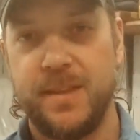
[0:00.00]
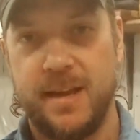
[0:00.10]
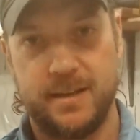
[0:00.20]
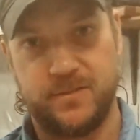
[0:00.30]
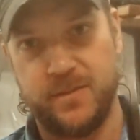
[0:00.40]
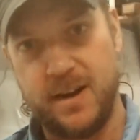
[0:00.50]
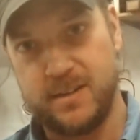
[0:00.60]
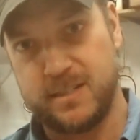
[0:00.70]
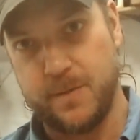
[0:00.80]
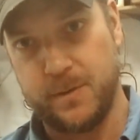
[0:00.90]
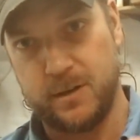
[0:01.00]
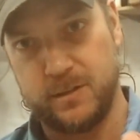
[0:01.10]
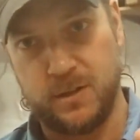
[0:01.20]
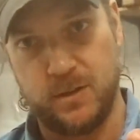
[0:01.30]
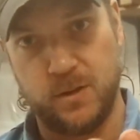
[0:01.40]
It's very similar
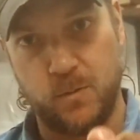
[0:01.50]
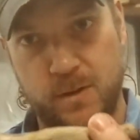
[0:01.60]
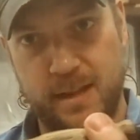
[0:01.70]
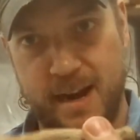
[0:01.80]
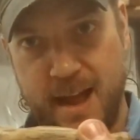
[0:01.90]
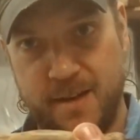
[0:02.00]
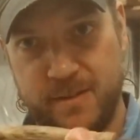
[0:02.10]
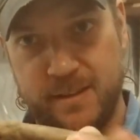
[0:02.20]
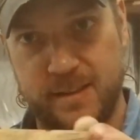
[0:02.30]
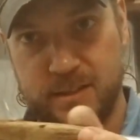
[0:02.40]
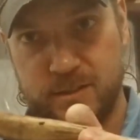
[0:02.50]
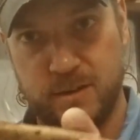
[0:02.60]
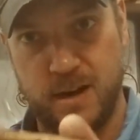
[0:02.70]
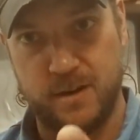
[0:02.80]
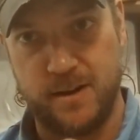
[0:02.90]
to the one that I have in this
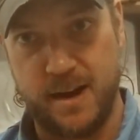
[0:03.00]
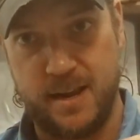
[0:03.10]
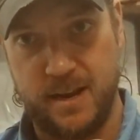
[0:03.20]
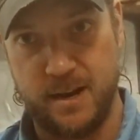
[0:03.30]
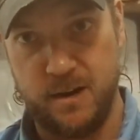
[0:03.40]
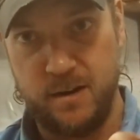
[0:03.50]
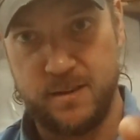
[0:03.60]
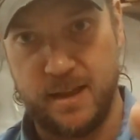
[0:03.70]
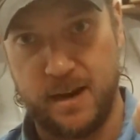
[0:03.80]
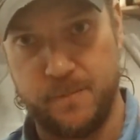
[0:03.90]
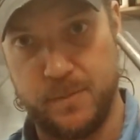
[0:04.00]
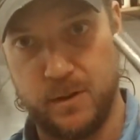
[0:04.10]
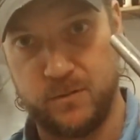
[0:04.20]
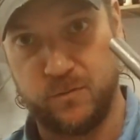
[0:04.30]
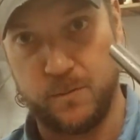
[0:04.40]
rod right here that I
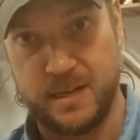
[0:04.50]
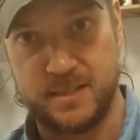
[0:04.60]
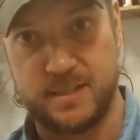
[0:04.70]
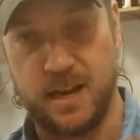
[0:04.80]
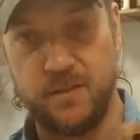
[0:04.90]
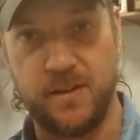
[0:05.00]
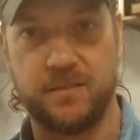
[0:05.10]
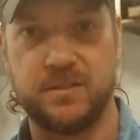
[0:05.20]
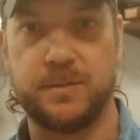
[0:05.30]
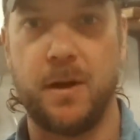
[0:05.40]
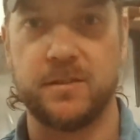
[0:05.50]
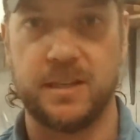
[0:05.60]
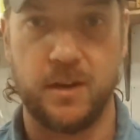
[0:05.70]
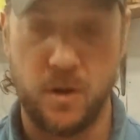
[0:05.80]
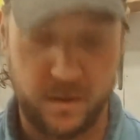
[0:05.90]
built for myself out of
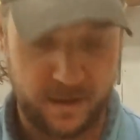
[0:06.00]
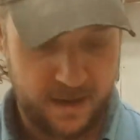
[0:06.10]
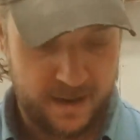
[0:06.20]
spalted oak.